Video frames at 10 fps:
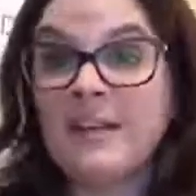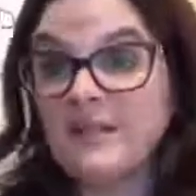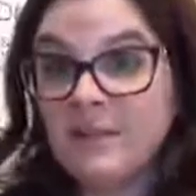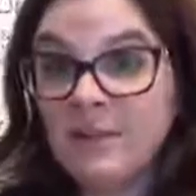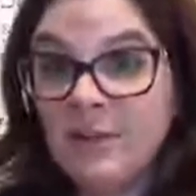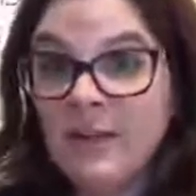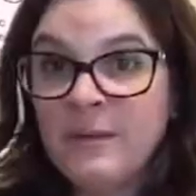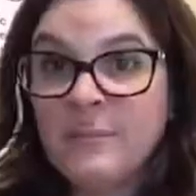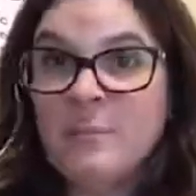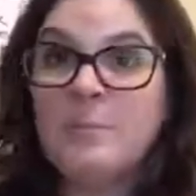
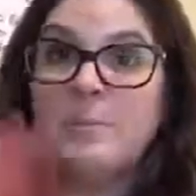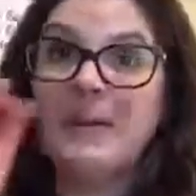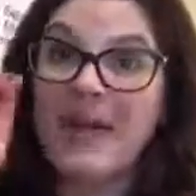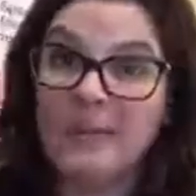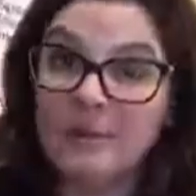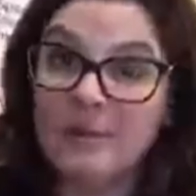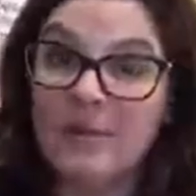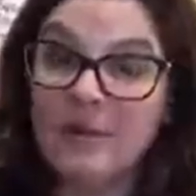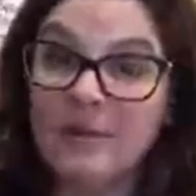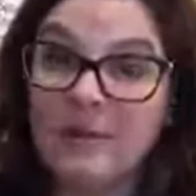learning, but
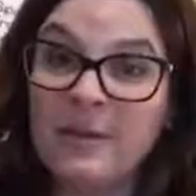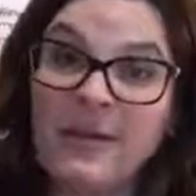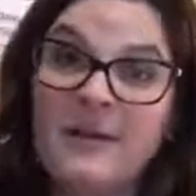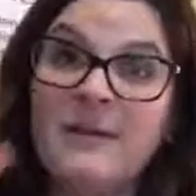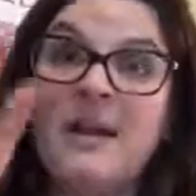complementary learning,